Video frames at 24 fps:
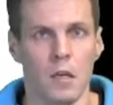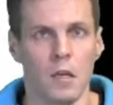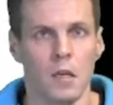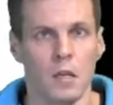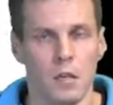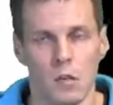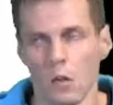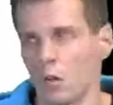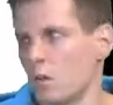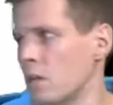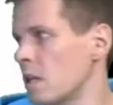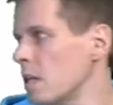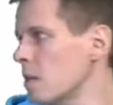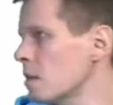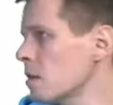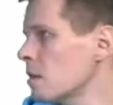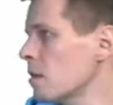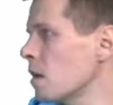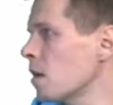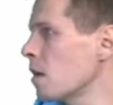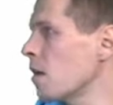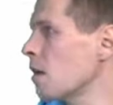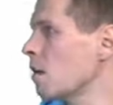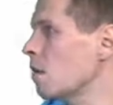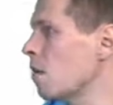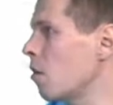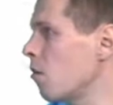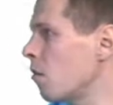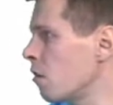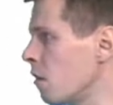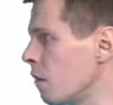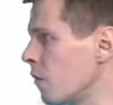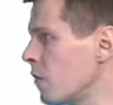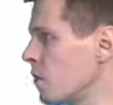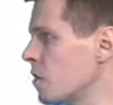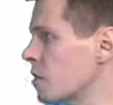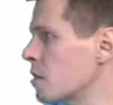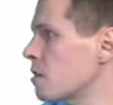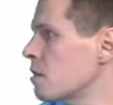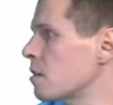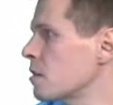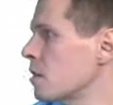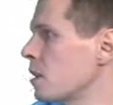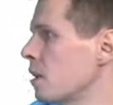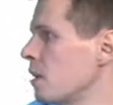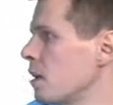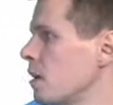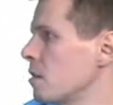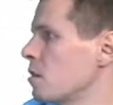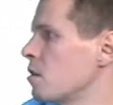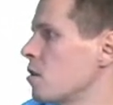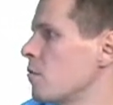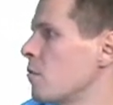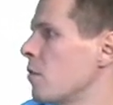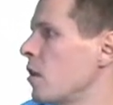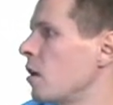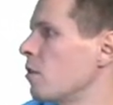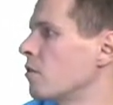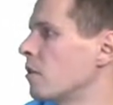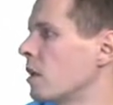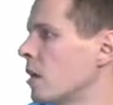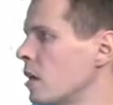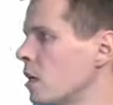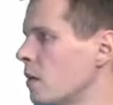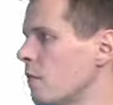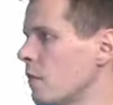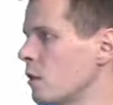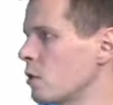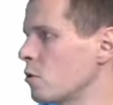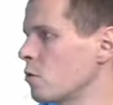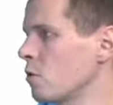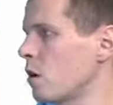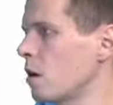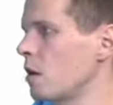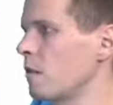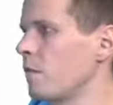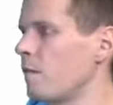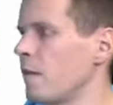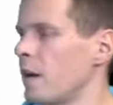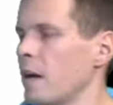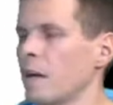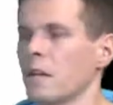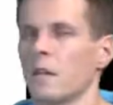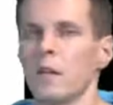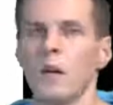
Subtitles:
So these coefficients tell us about the individual effect